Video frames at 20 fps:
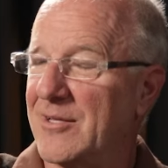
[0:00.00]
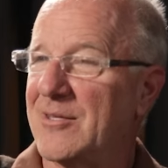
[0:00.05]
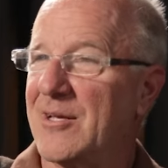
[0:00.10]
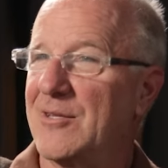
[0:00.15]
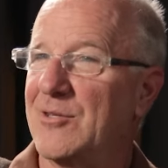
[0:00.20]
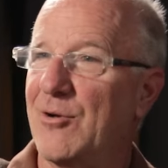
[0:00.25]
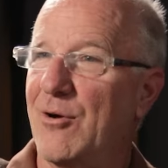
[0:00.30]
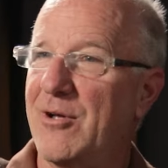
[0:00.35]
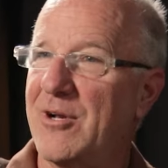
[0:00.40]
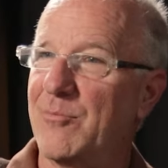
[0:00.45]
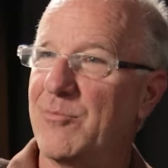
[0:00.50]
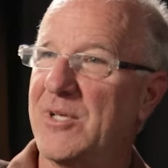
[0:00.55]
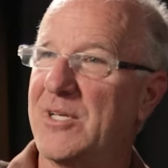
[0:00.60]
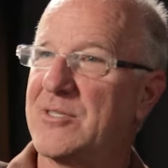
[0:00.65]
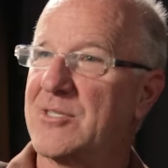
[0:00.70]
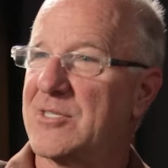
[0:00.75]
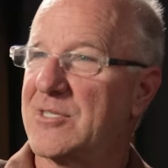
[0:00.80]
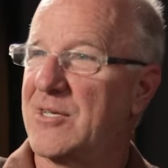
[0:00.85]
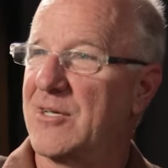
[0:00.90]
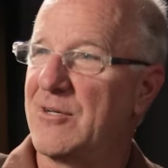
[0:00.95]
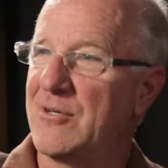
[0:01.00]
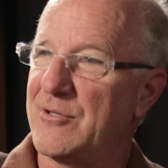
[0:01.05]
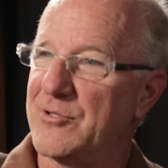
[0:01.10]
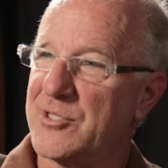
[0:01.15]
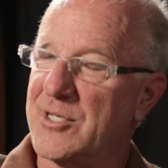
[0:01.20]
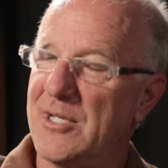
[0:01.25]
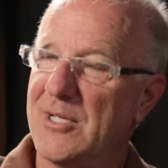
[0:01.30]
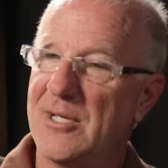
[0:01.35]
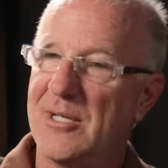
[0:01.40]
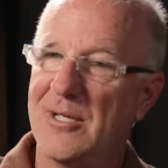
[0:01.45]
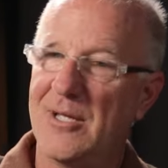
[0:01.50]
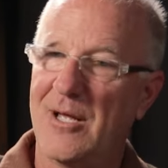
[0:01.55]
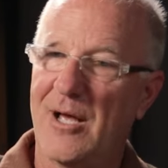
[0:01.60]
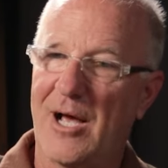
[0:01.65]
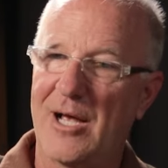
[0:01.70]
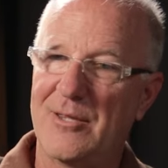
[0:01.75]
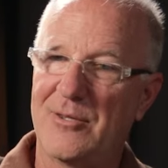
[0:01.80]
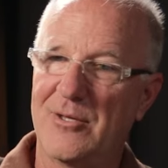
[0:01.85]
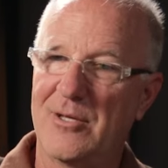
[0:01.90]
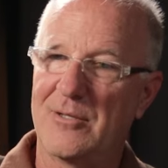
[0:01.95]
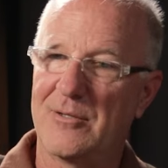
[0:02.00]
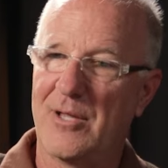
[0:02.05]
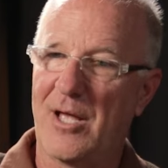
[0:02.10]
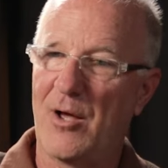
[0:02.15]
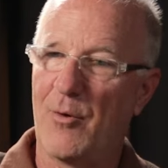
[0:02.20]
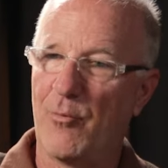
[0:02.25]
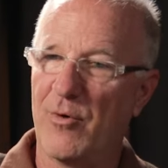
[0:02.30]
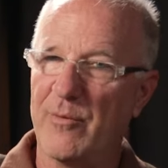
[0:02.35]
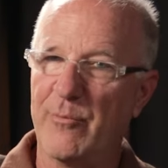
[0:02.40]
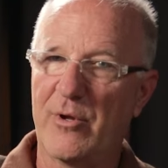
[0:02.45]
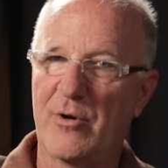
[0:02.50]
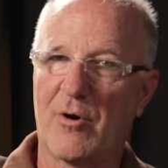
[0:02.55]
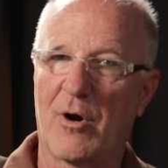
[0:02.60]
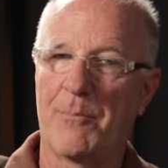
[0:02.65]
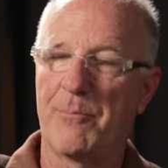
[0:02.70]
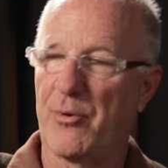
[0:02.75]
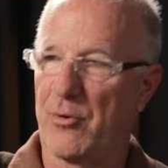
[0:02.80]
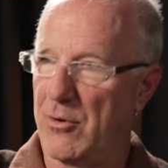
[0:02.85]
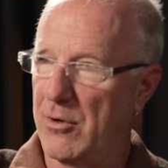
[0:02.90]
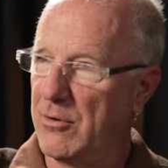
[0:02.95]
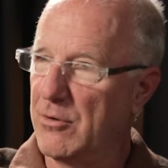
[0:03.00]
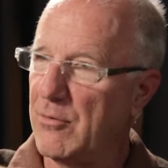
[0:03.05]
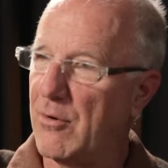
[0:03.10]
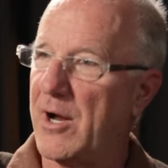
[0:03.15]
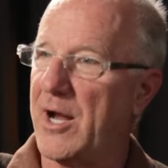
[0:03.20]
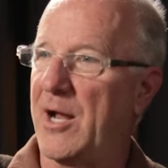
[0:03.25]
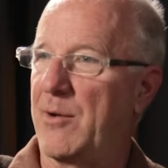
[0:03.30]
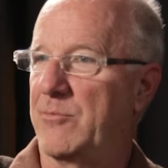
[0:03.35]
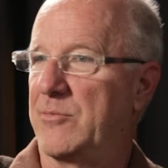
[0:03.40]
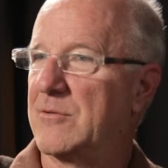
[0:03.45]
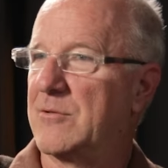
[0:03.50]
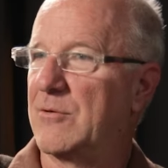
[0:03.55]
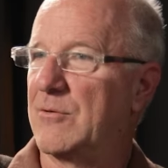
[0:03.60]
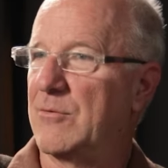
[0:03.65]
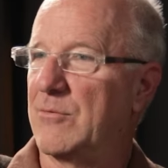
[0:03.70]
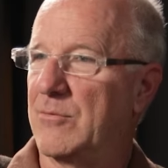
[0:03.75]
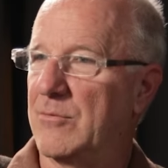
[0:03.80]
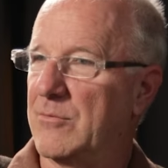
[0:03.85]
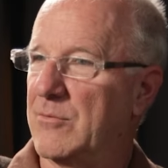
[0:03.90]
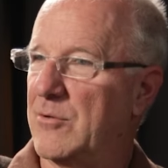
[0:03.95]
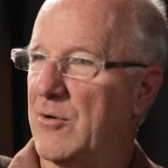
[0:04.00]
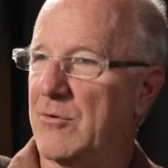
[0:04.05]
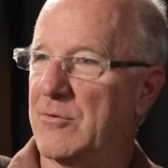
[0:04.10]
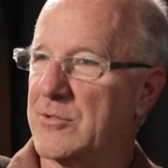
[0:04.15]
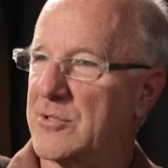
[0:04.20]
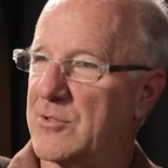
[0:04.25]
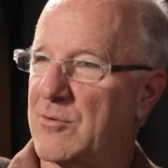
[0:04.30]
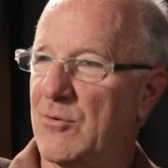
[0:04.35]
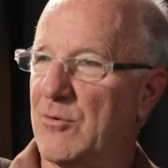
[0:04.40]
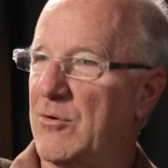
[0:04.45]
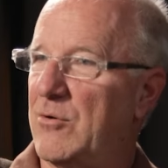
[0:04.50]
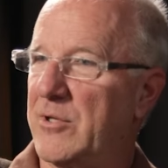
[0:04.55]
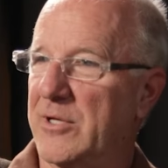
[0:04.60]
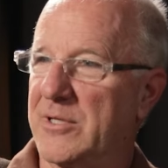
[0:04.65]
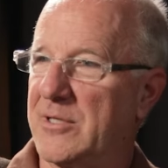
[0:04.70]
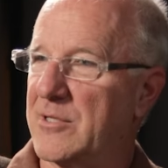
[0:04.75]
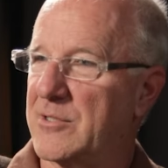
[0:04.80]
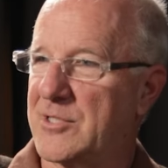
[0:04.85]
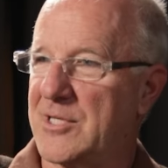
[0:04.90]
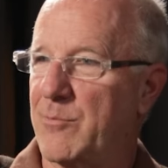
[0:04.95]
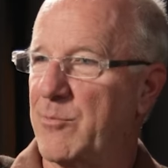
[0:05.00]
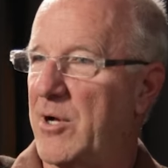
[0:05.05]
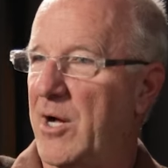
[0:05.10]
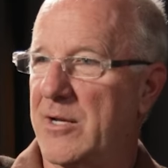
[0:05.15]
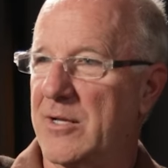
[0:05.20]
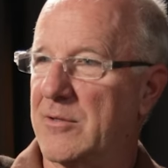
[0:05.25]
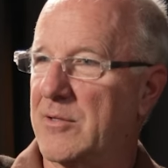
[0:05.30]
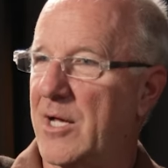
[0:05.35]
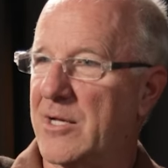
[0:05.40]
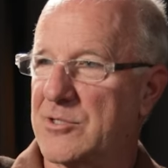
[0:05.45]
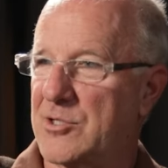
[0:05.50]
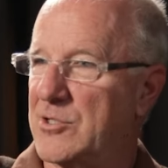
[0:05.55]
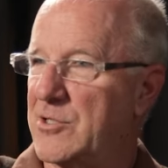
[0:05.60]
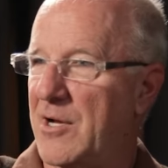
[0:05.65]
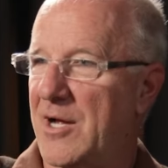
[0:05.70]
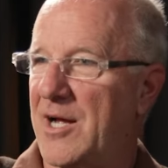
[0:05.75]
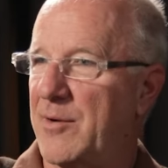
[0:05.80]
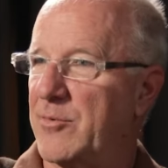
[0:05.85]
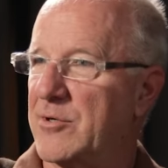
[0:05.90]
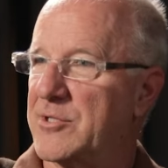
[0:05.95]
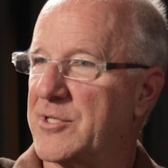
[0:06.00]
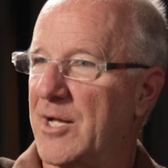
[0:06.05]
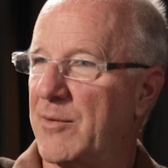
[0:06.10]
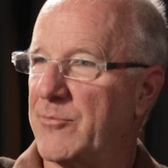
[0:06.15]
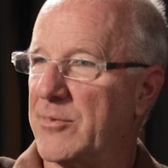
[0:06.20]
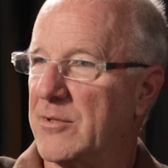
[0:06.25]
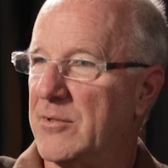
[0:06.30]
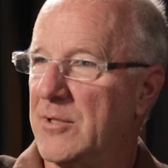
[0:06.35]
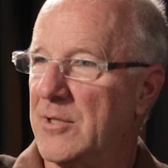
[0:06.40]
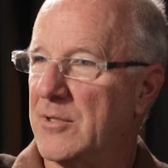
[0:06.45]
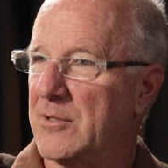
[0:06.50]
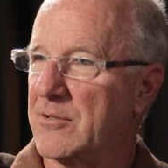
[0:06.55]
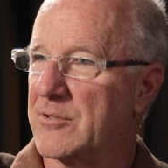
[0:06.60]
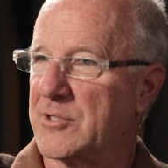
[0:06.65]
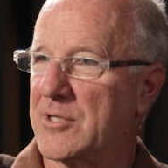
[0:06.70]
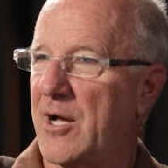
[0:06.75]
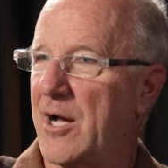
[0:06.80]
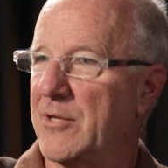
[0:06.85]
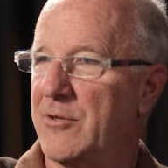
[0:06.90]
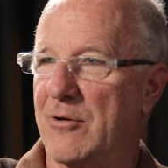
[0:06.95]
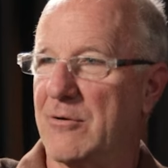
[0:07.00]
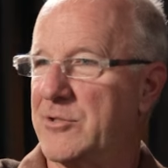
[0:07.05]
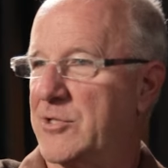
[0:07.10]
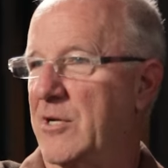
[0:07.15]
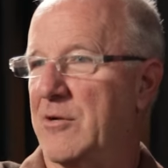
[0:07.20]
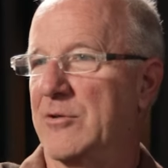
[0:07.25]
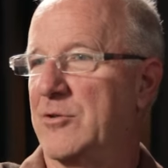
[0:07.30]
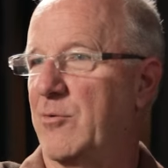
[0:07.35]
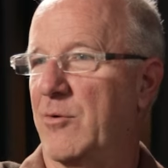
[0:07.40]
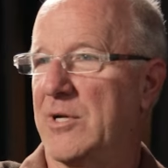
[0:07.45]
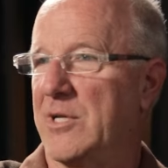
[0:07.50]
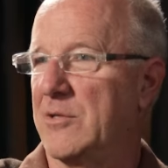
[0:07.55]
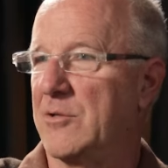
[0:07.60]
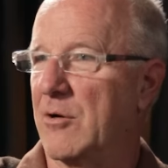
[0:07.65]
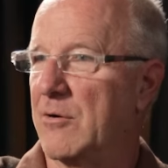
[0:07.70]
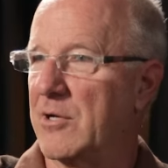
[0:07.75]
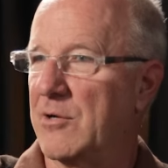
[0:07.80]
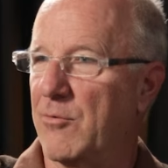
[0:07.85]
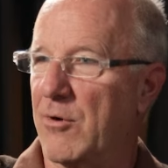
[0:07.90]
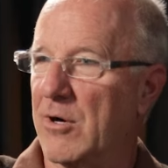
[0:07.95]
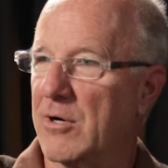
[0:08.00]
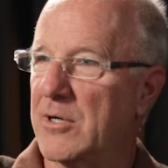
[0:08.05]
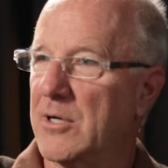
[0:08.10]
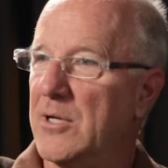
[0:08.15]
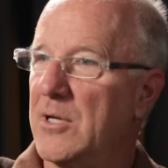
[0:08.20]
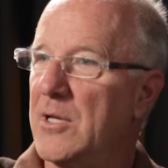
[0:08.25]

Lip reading: And they taught them these skills. I think now women are programmed to go to school and get some kind of desk job or something, because God knows they don't do any dirty work.